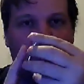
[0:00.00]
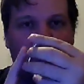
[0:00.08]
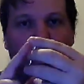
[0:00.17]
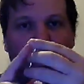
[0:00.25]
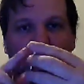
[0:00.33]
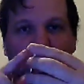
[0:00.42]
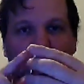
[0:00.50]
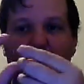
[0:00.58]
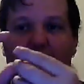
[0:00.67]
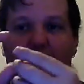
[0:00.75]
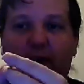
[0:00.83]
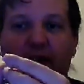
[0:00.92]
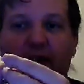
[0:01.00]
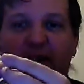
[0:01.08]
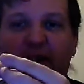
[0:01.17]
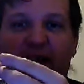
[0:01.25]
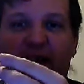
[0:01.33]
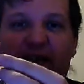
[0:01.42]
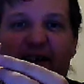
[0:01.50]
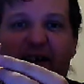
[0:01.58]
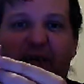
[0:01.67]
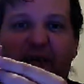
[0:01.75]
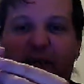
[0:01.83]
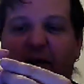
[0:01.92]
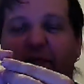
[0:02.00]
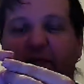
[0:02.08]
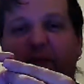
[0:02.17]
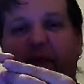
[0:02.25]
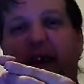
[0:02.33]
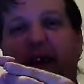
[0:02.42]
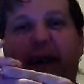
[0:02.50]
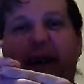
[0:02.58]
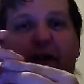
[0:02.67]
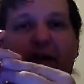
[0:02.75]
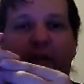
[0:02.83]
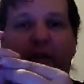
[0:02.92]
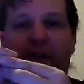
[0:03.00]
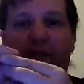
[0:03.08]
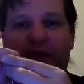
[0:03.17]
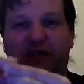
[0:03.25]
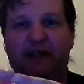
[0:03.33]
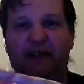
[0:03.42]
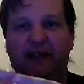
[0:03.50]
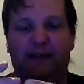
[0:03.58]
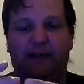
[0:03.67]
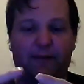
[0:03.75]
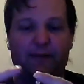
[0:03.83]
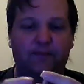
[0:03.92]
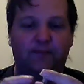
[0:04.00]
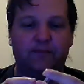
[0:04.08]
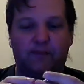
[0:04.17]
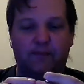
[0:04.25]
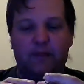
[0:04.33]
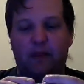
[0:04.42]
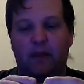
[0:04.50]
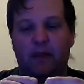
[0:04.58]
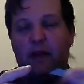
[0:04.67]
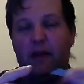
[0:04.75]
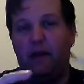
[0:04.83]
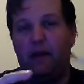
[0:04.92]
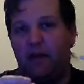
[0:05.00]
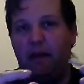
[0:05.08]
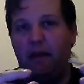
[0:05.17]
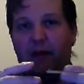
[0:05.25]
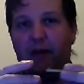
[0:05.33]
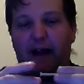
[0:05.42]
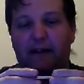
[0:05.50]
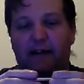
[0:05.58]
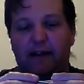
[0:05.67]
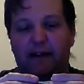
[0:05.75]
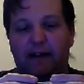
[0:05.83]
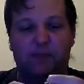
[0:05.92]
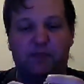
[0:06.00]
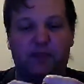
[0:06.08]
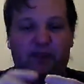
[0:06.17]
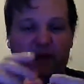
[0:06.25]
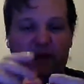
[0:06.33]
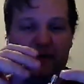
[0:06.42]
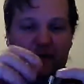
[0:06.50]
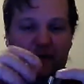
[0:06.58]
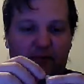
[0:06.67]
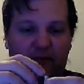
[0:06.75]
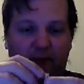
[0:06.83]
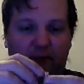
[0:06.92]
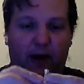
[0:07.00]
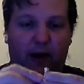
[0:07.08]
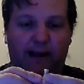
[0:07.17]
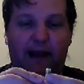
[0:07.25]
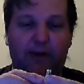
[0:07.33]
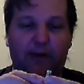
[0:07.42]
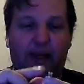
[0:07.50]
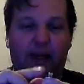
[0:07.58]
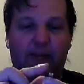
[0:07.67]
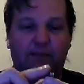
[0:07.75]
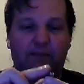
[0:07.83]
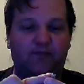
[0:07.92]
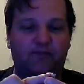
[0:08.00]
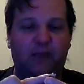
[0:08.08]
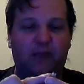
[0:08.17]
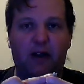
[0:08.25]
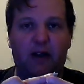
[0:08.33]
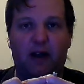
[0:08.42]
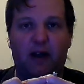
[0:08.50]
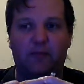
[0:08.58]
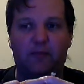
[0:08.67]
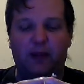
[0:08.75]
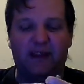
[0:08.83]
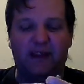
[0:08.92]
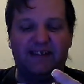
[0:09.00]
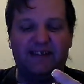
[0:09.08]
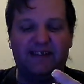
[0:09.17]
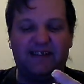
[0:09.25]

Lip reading: put it in there, and took that center pin from the Kanger and pushed it in there. And then what I did is put the wick down in, got in place,